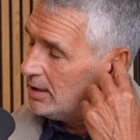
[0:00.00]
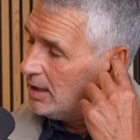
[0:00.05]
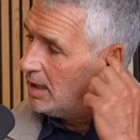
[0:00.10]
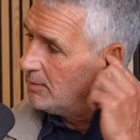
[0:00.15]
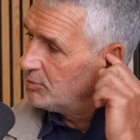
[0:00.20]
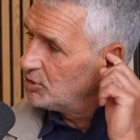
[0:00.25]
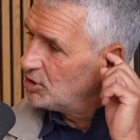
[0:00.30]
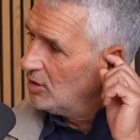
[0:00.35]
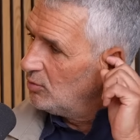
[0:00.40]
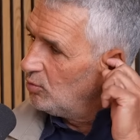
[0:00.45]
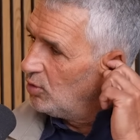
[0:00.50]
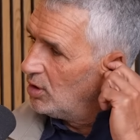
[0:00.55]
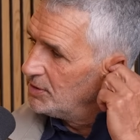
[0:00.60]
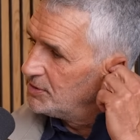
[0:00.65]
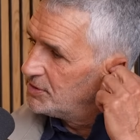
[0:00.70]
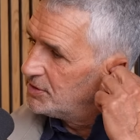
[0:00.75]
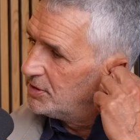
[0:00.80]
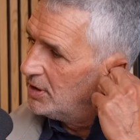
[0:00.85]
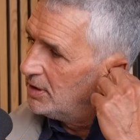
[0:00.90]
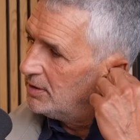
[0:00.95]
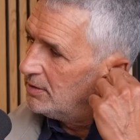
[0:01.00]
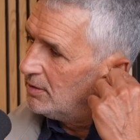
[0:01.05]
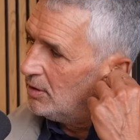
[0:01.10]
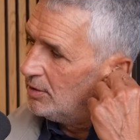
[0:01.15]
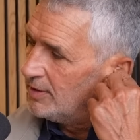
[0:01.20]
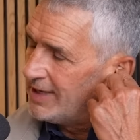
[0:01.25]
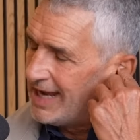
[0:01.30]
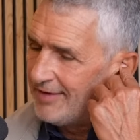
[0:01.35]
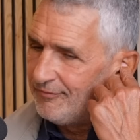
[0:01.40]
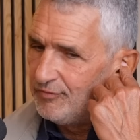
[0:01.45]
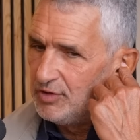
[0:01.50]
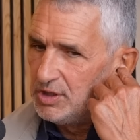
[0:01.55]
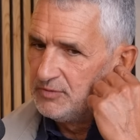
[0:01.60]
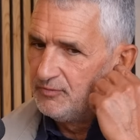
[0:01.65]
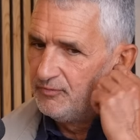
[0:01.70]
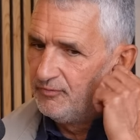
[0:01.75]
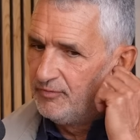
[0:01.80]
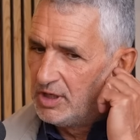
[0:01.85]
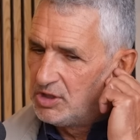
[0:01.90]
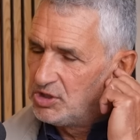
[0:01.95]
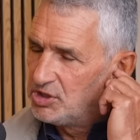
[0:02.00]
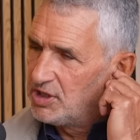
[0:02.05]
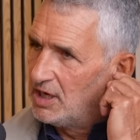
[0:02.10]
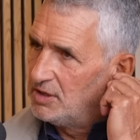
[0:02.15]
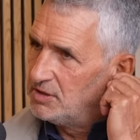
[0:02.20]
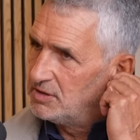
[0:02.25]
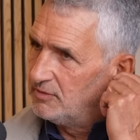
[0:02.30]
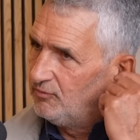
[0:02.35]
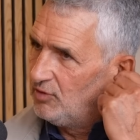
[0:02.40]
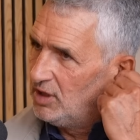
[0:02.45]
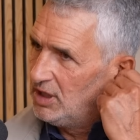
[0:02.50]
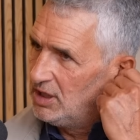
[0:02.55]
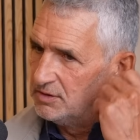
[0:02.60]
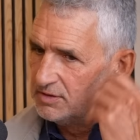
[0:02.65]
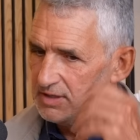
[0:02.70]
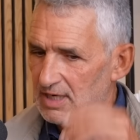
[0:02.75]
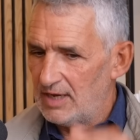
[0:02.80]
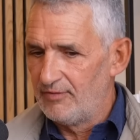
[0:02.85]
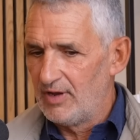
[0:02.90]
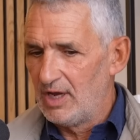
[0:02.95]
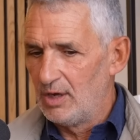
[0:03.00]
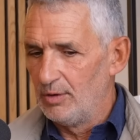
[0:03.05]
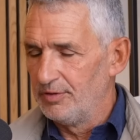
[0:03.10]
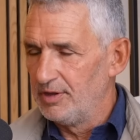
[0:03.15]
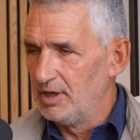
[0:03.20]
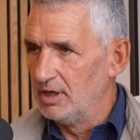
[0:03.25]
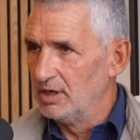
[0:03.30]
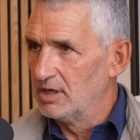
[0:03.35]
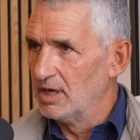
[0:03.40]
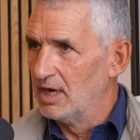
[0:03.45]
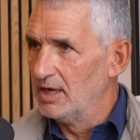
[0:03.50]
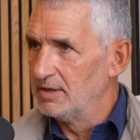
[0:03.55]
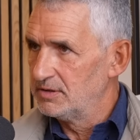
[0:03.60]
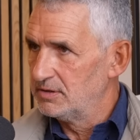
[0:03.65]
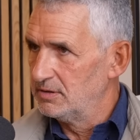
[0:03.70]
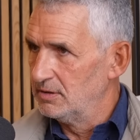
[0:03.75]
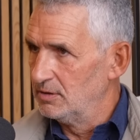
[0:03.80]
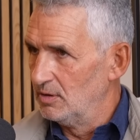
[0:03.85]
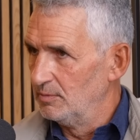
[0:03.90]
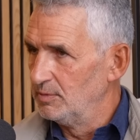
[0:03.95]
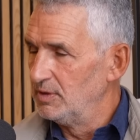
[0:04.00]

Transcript: upshot was that on average, vegetarians and vegans have healthier guts than